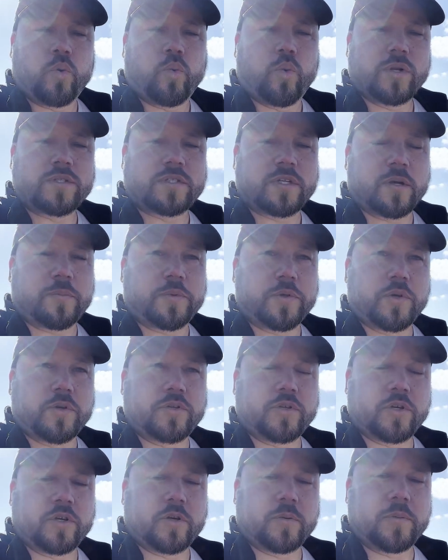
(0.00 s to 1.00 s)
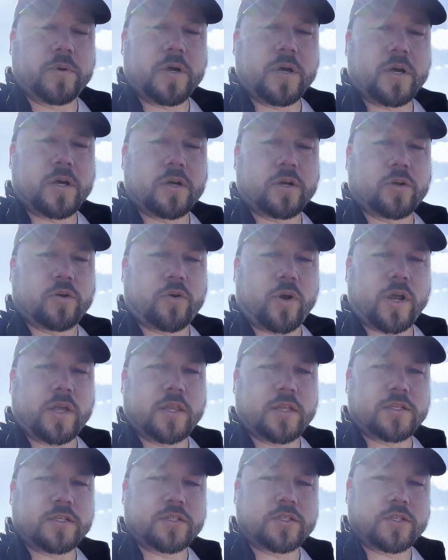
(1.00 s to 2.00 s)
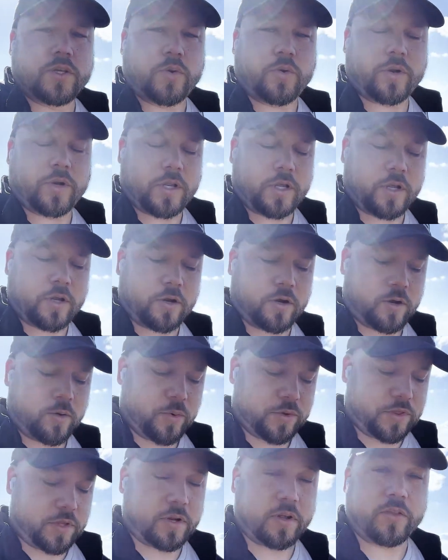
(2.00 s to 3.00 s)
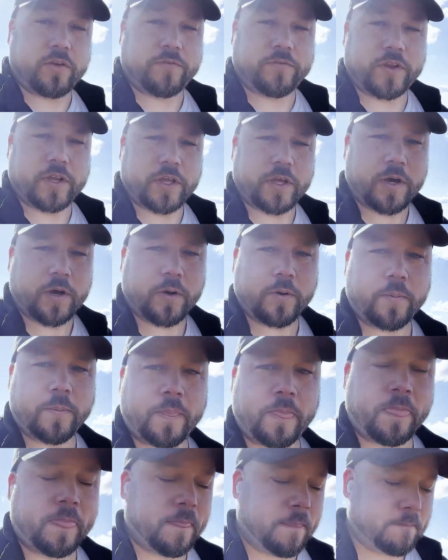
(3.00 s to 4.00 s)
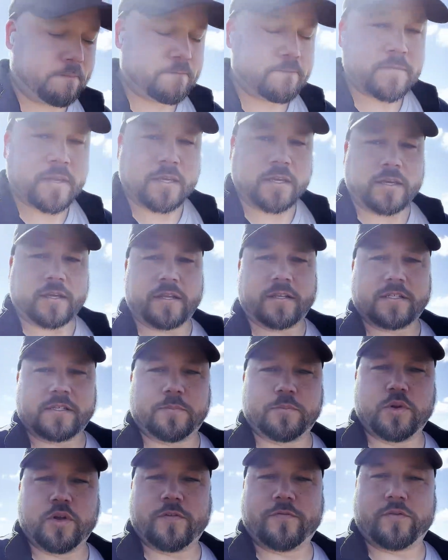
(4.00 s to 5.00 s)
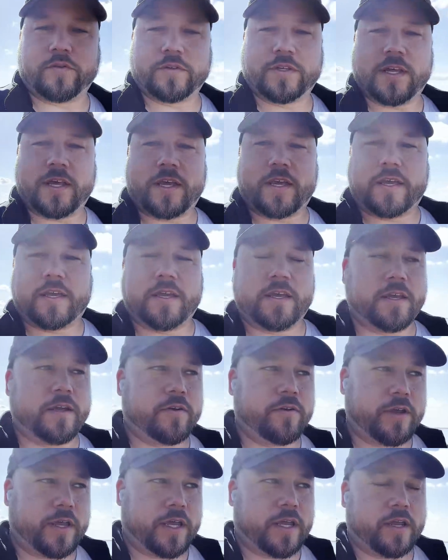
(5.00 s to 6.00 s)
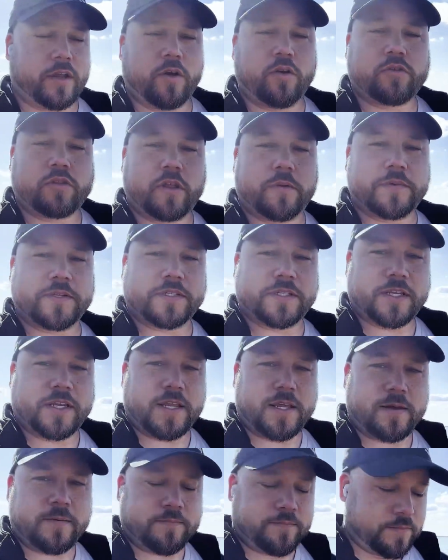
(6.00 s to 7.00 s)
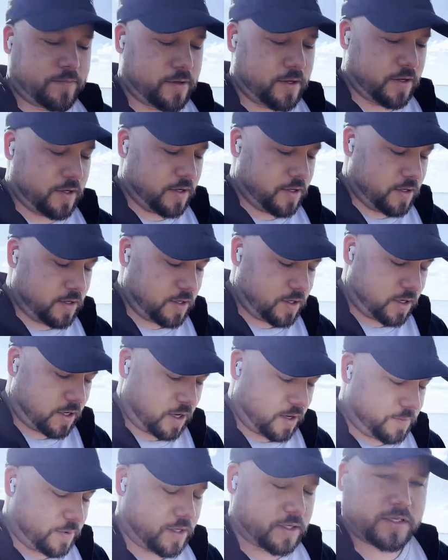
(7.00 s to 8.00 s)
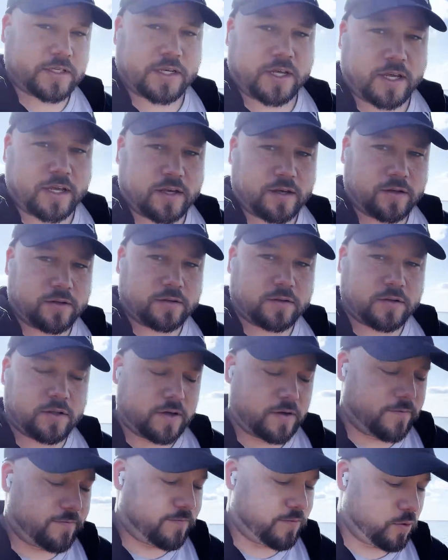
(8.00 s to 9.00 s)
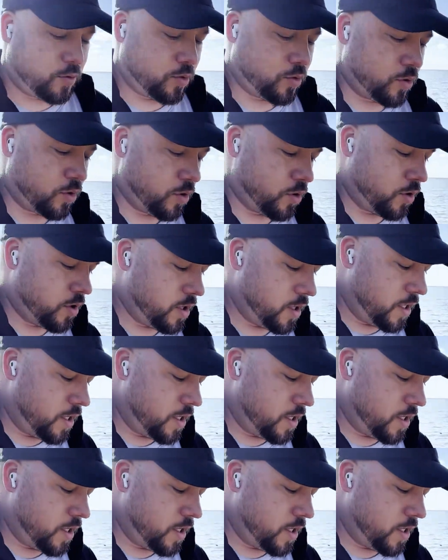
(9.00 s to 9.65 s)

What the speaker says: What's up, YouTube? Graylan Stewart here with another video. It is a beautiful day here in Oklahoma City. I'm in town for